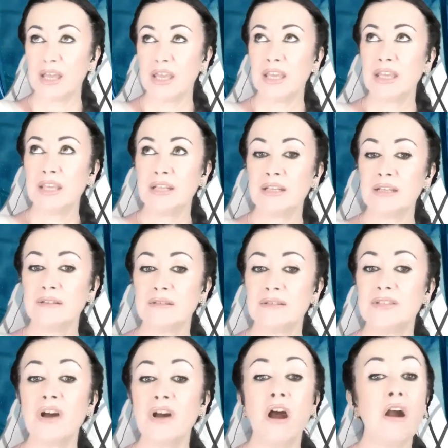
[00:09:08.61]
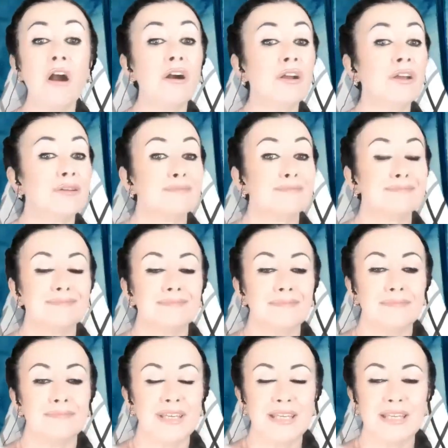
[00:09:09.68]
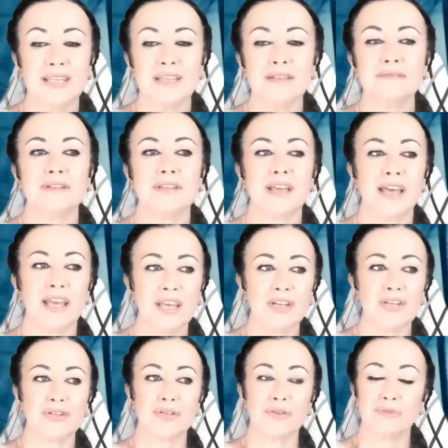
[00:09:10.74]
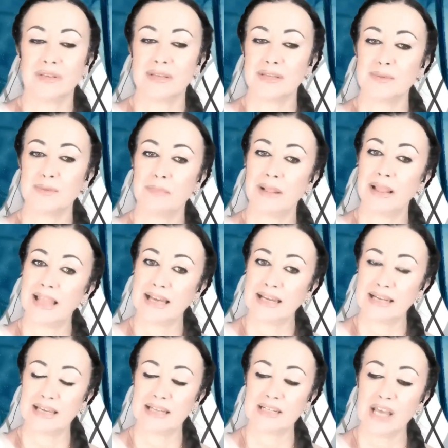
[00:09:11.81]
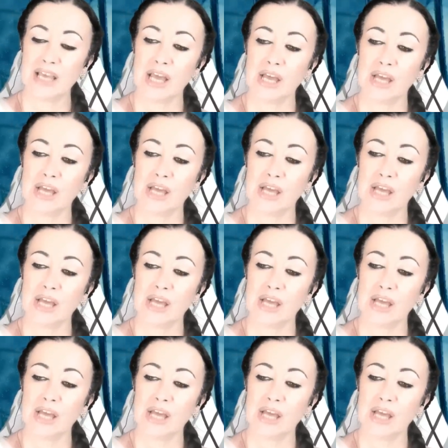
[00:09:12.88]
In dark medieval ages on this planet,